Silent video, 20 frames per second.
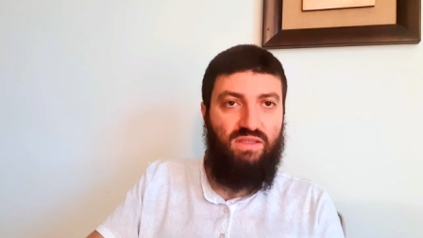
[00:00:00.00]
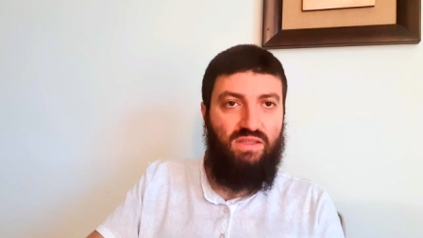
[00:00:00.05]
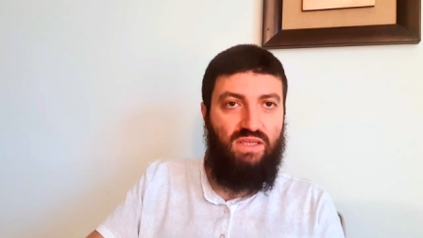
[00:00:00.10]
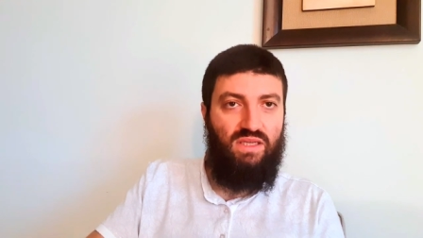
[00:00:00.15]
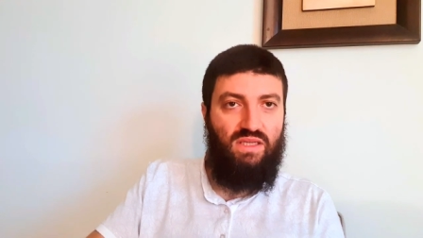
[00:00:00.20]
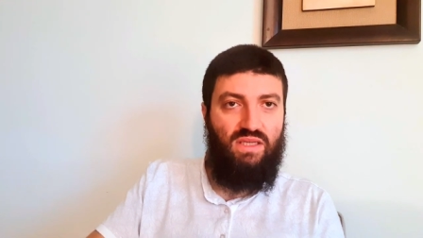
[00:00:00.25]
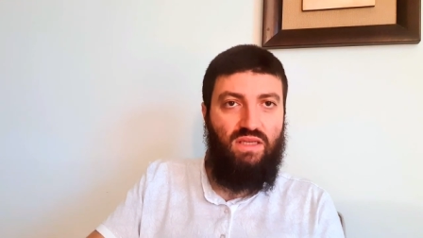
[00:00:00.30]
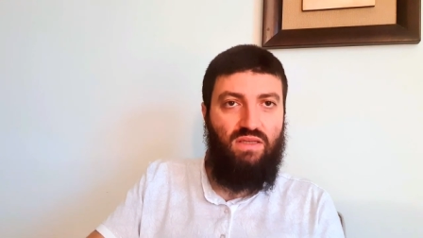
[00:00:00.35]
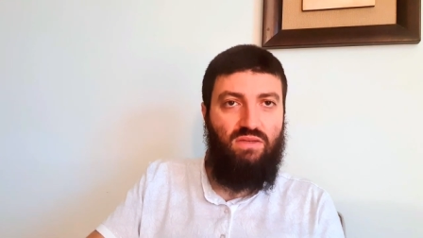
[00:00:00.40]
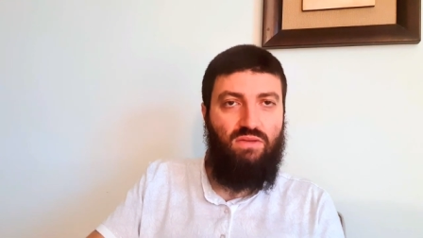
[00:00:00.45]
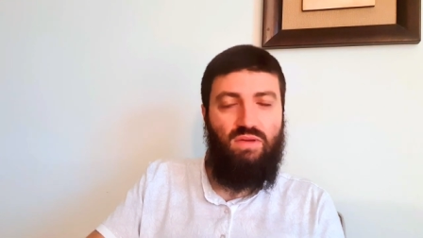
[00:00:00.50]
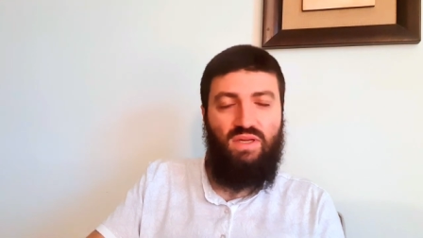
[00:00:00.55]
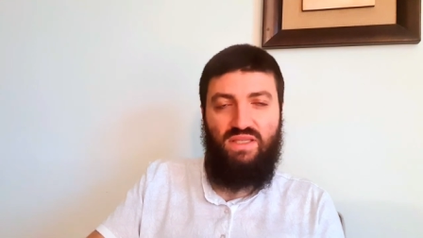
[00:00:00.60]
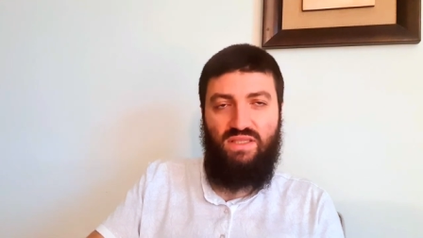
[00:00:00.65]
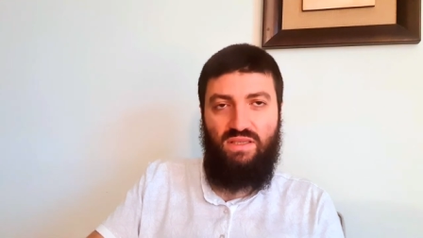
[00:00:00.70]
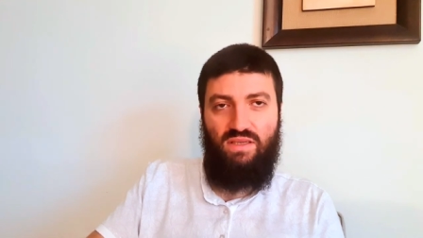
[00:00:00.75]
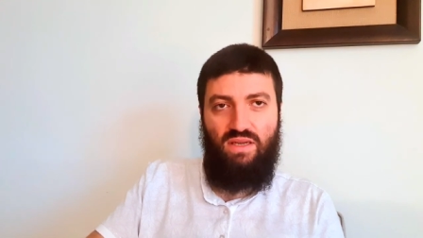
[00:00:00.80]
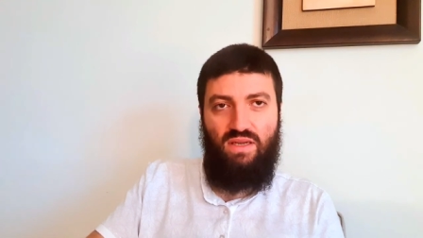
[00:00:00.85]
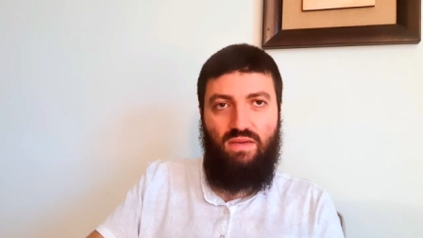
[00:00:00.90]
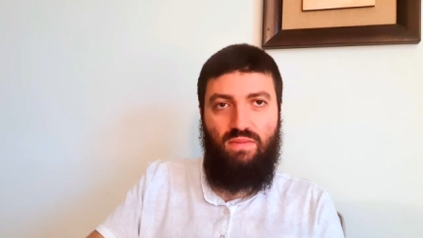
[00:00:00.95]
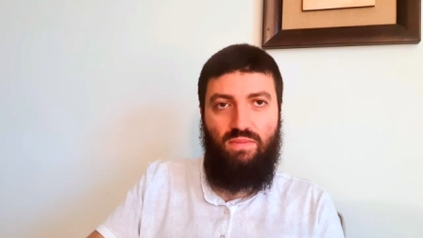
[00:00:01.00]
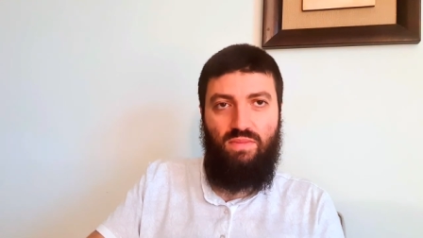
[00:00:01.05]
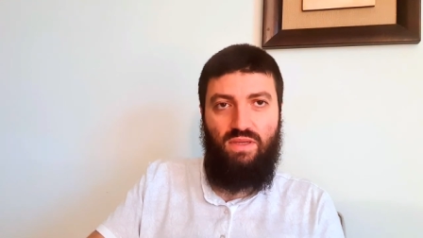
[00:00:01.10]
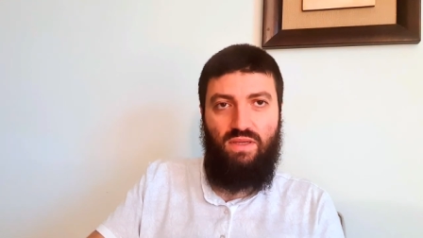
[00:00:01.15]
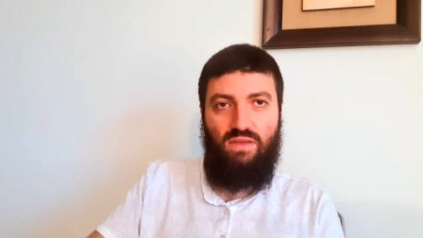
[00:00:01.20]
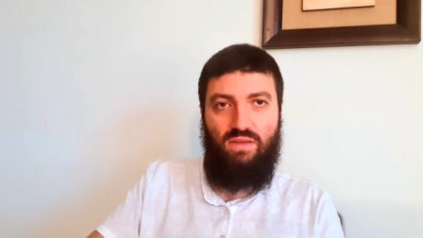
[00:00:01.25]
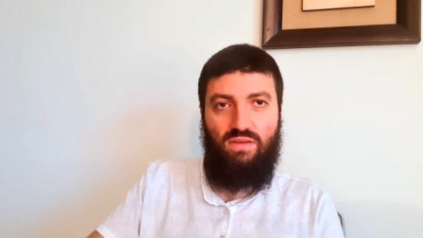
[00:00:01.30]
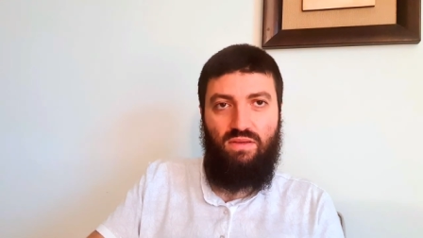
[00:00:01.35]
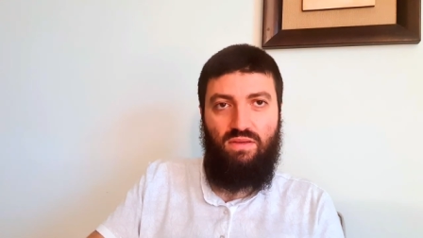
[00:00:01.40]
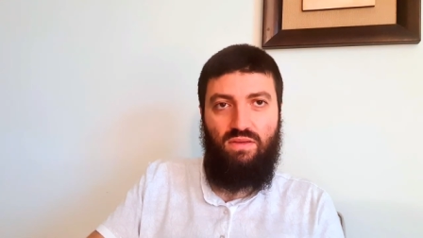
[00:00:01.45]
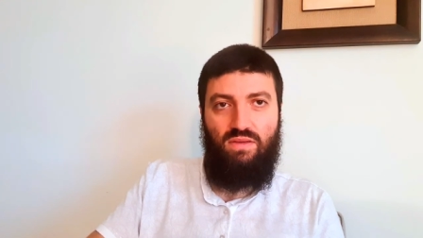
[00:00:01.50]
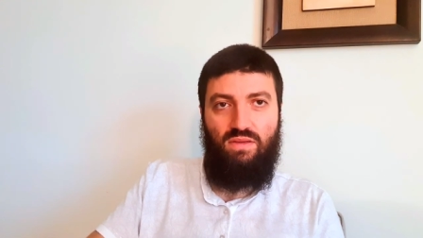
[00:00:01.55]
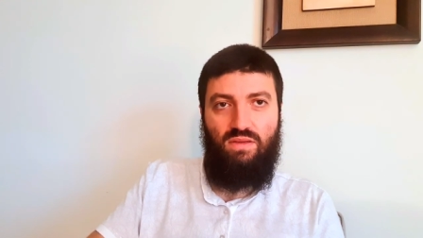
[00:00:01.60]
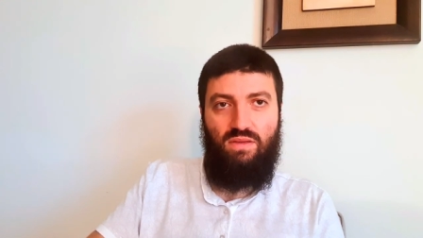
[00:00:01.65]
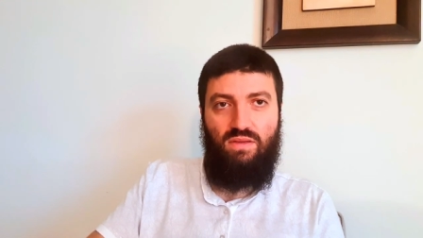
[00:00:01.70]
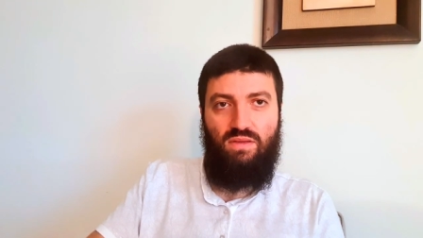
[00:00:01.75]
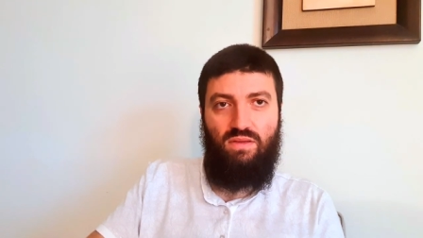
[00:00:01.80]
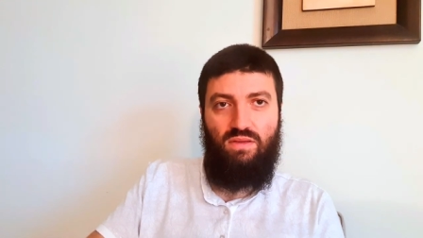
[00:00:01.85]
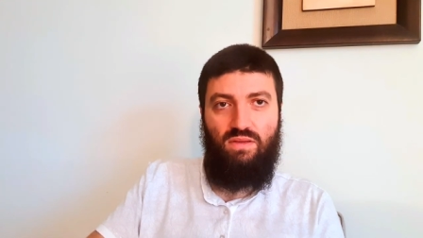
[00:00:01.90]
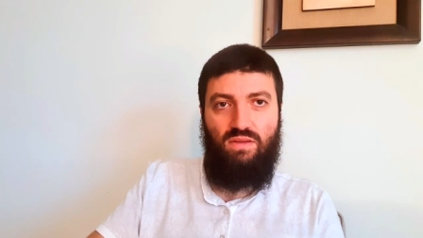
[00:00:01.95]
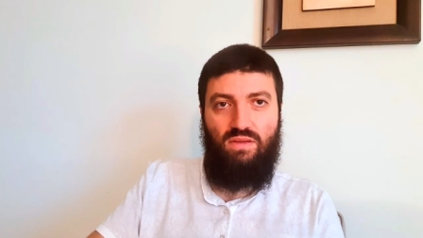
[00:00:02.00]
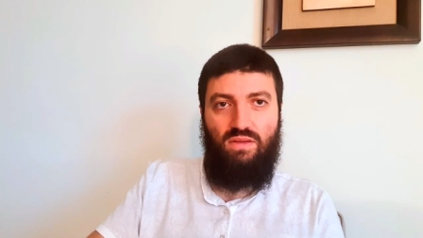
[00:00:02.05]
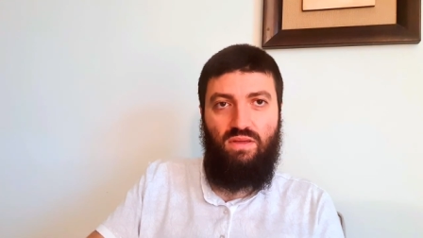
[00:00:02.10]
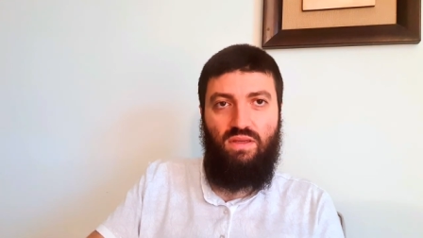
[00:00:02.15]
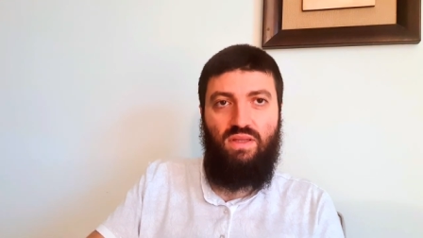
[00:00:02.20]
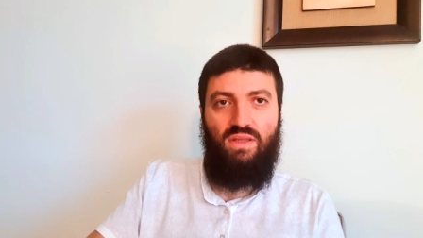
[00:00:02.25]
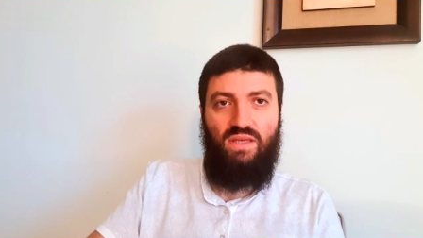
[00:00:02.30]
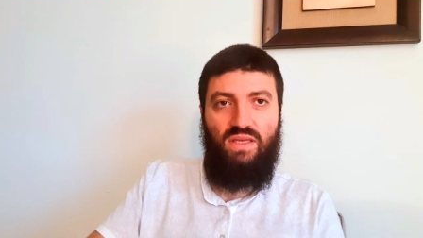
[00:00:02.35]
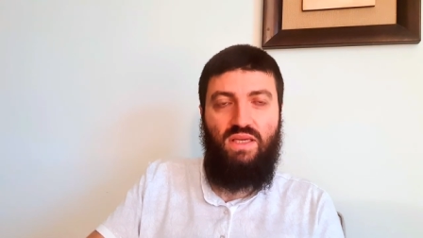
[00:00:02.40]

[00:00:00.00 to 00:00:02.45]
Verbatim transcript: taking you as an enemy and